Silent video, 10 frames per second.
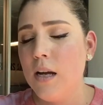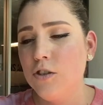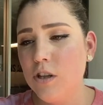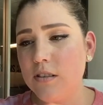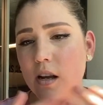
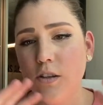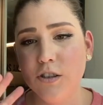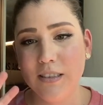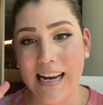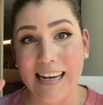just
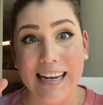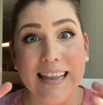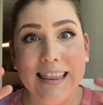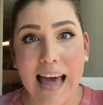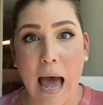
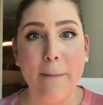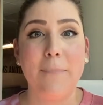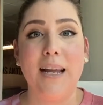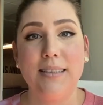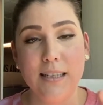understanding that
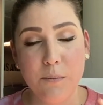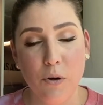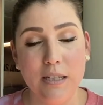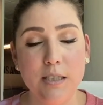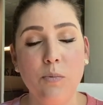basic
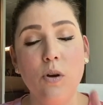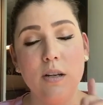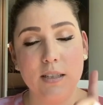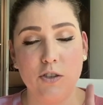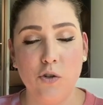principle
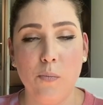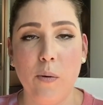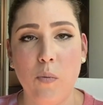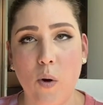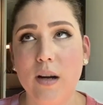is super
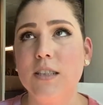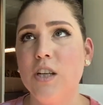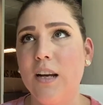important to